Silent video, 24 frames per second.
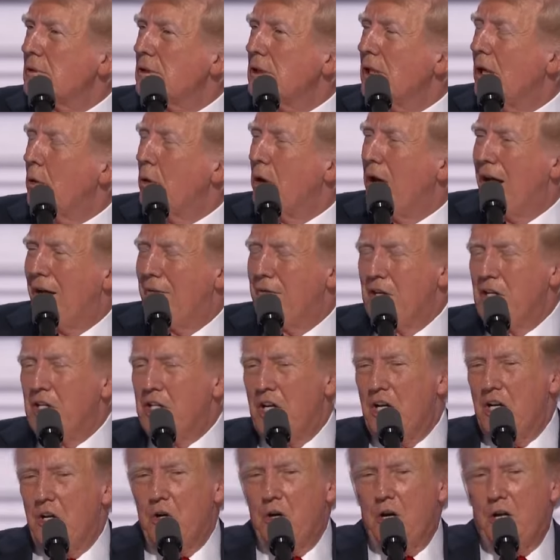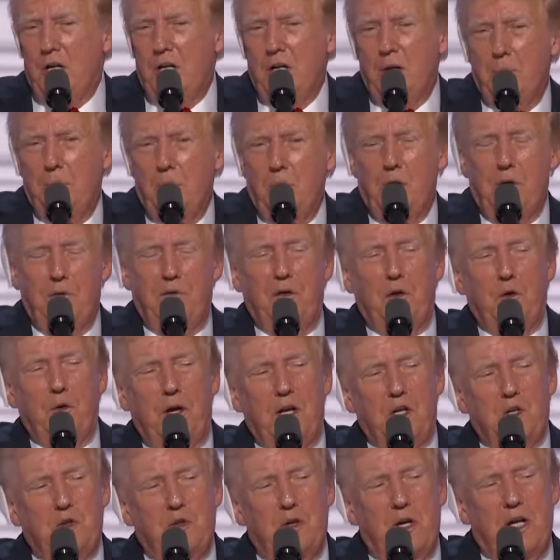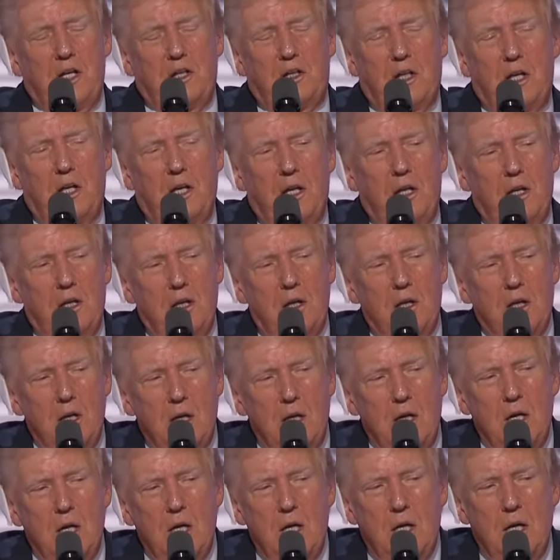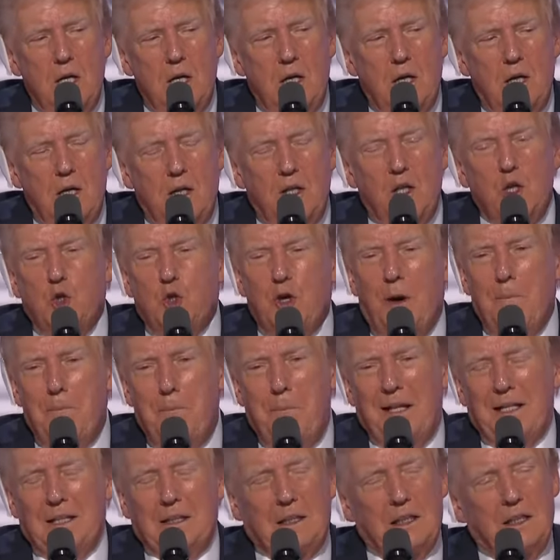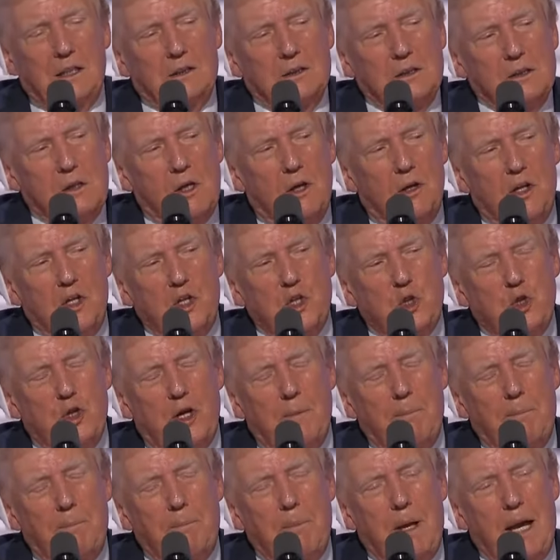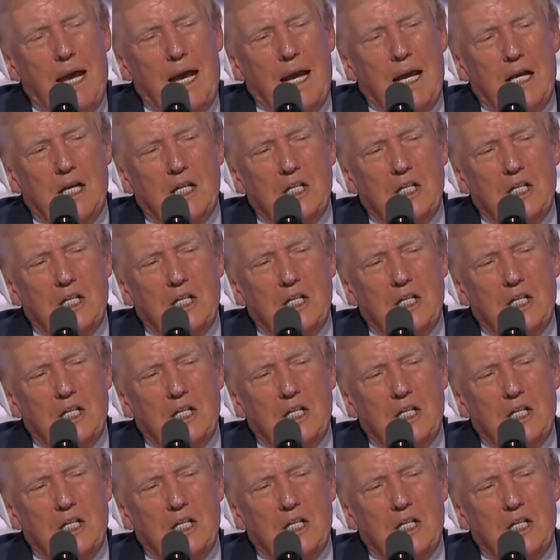And we're having dinner at a beautiful restaurant in the Trump building on the strip, and